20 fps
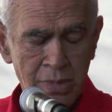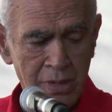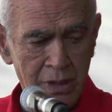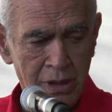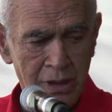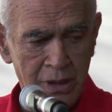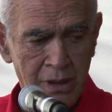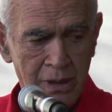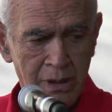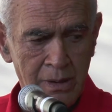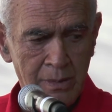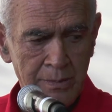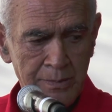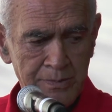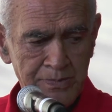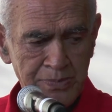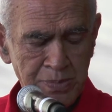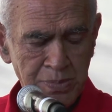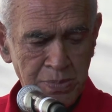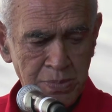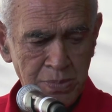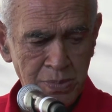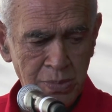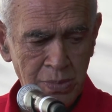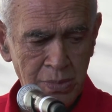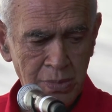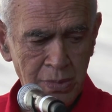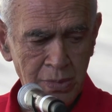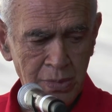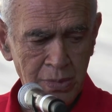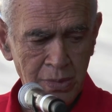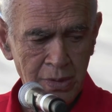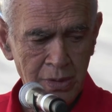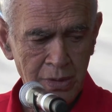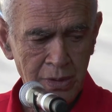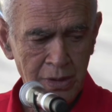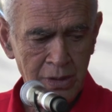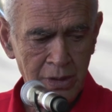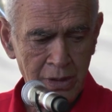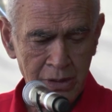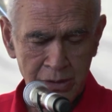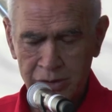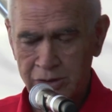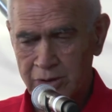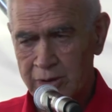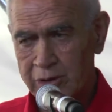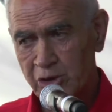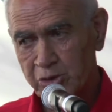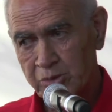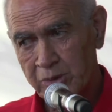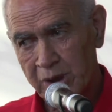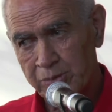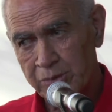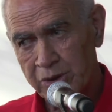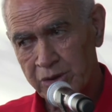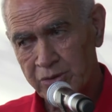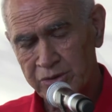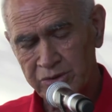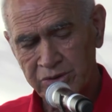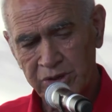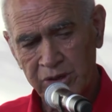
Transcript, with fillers: Um, just lost my bearing